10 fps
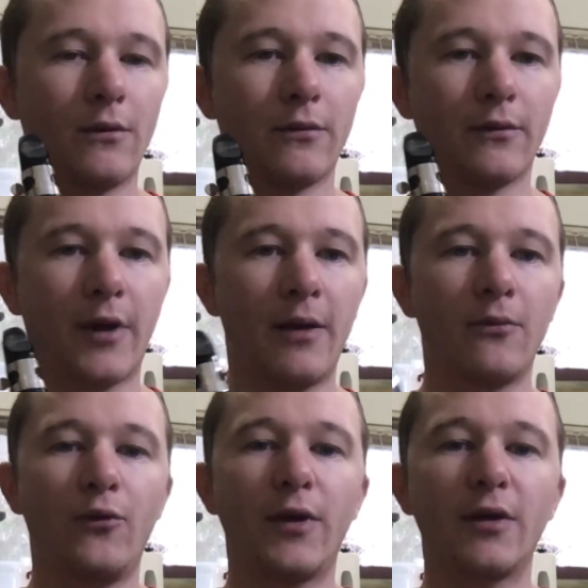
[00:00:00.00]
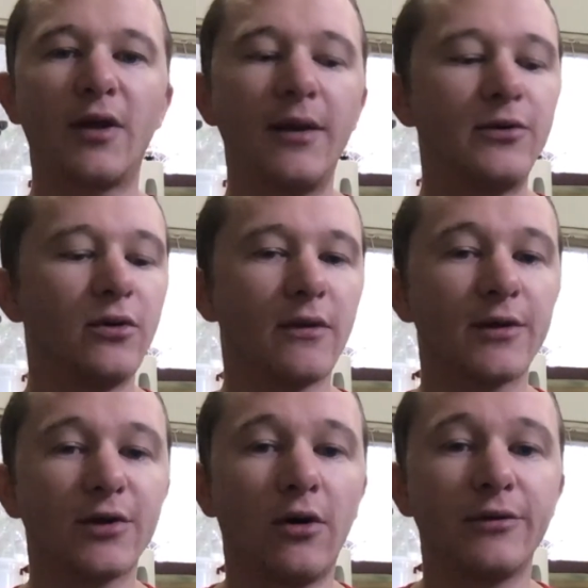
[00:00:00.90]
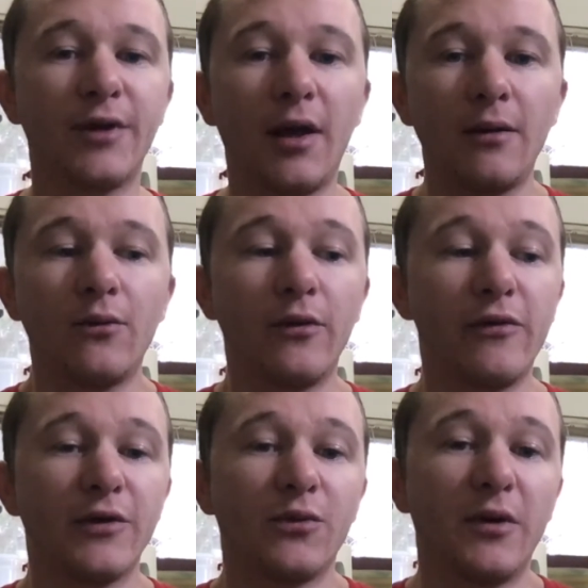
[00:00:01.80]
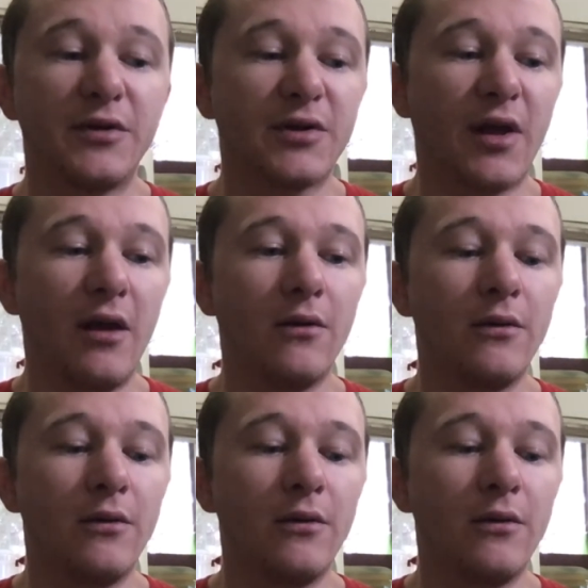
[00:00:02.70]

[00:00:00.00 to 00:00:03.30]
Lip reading: Okay, we could keep doing this all day with this one scale,